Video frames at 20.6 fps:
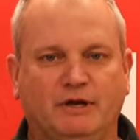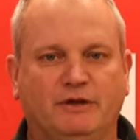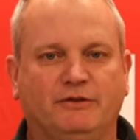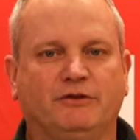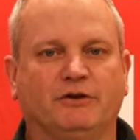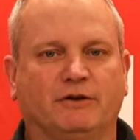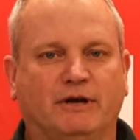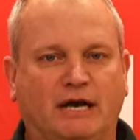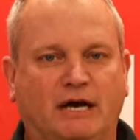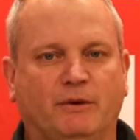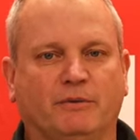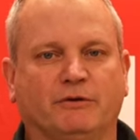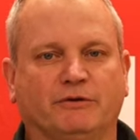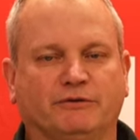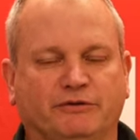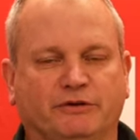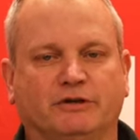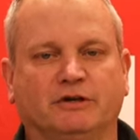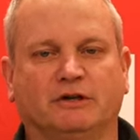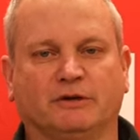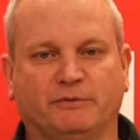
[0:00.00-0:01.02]
Their hours
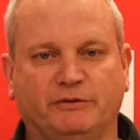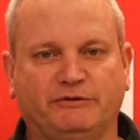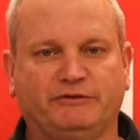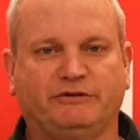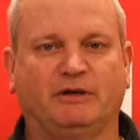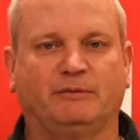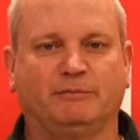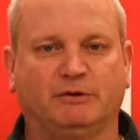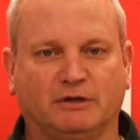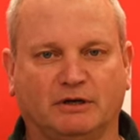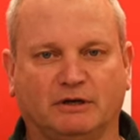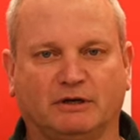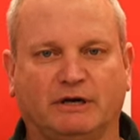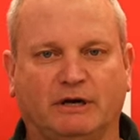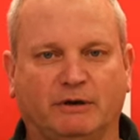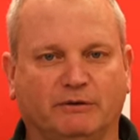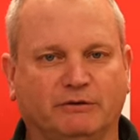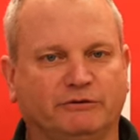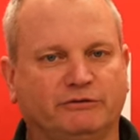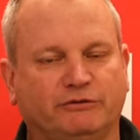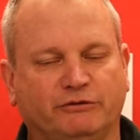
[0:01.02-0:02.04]
are gonna resemble our
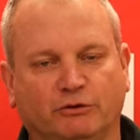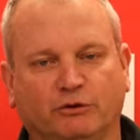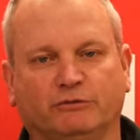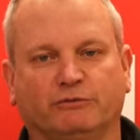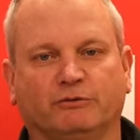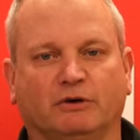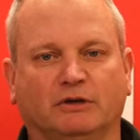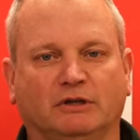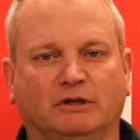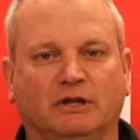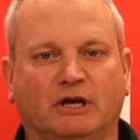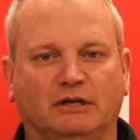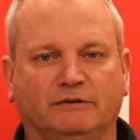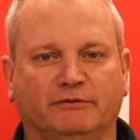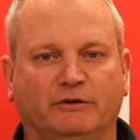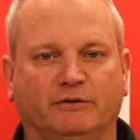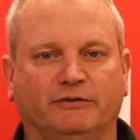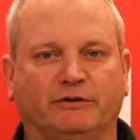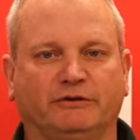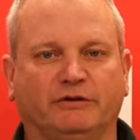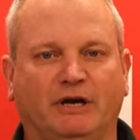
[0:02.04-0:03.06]
hours. So if we're on a lot of
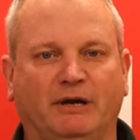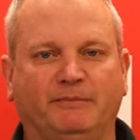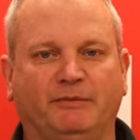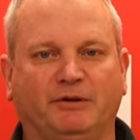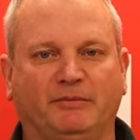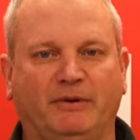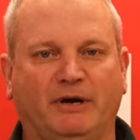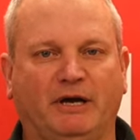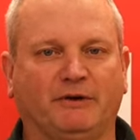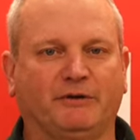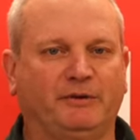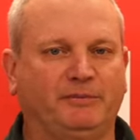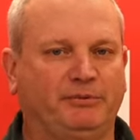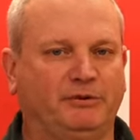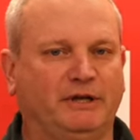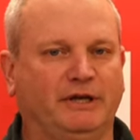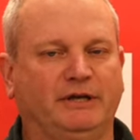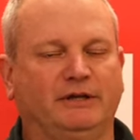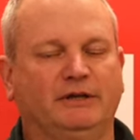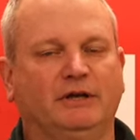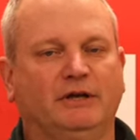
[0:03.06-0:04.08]
overtime in the battery
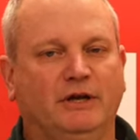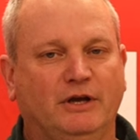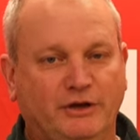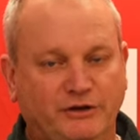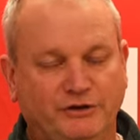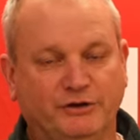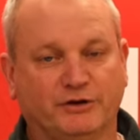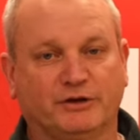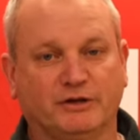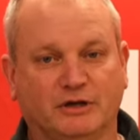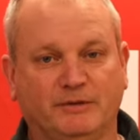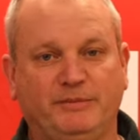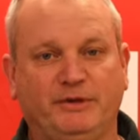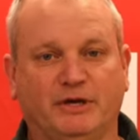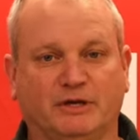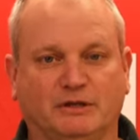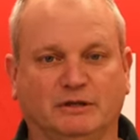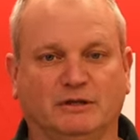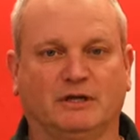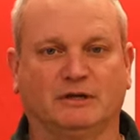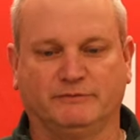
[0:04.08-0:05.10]
plant, you're gonna be
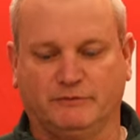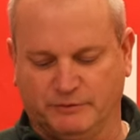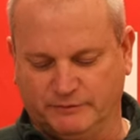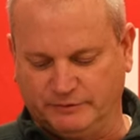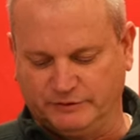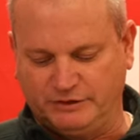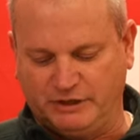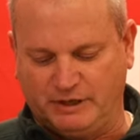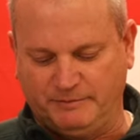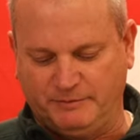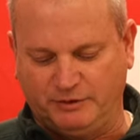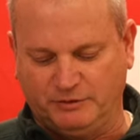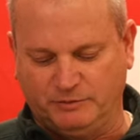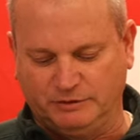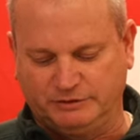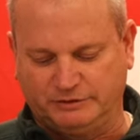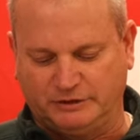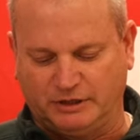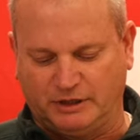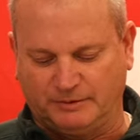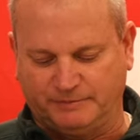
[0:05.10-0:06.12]
on a lot of overtime in the
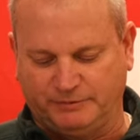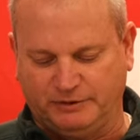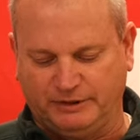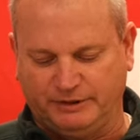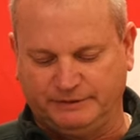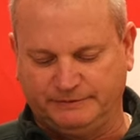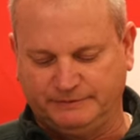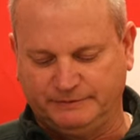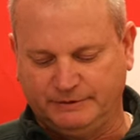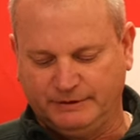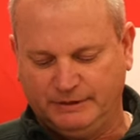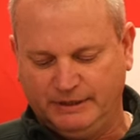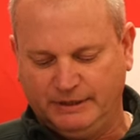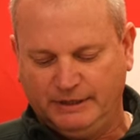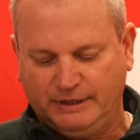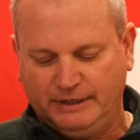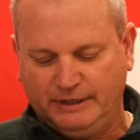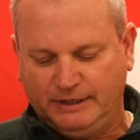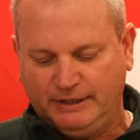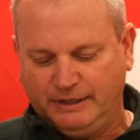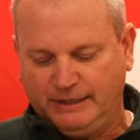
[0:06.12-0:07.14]
woodstock plant.
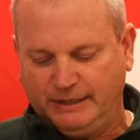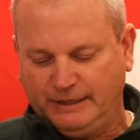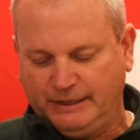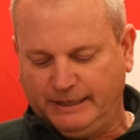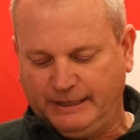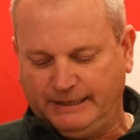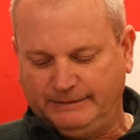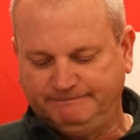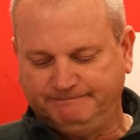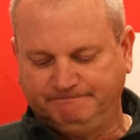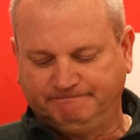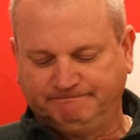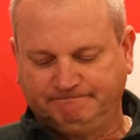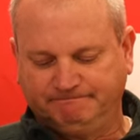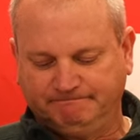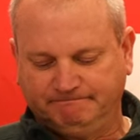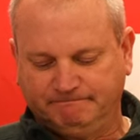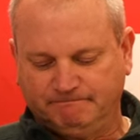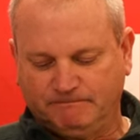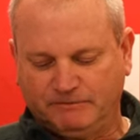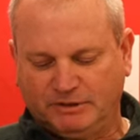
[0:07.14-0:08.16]

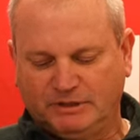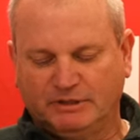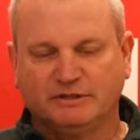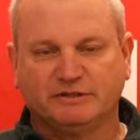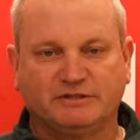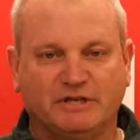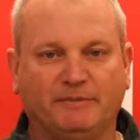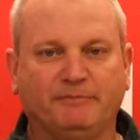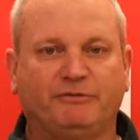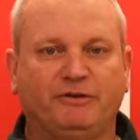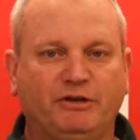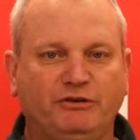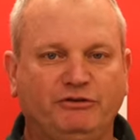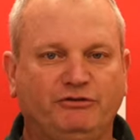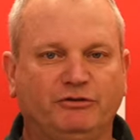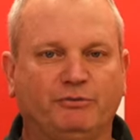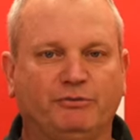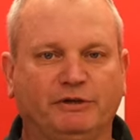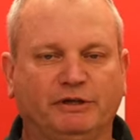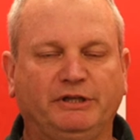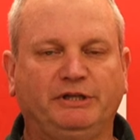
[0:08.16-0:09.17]
Some things
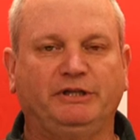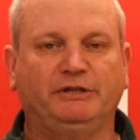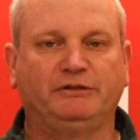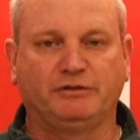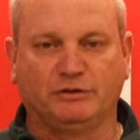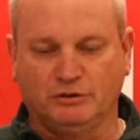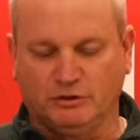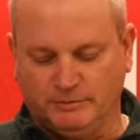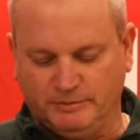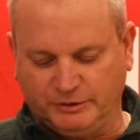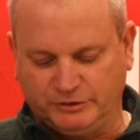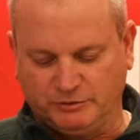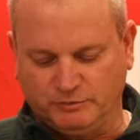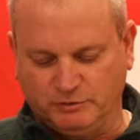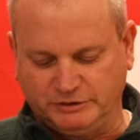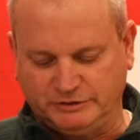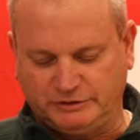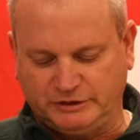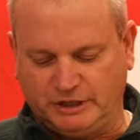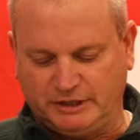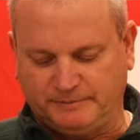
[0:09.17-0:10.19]
you really need to know about the
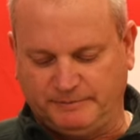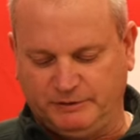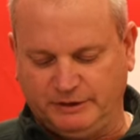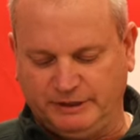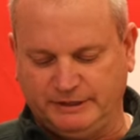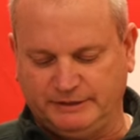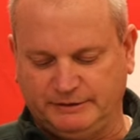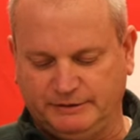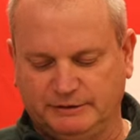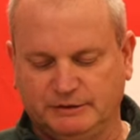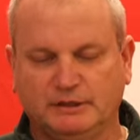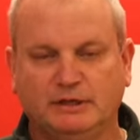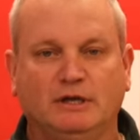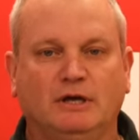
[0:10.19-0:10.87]
woodstock plant.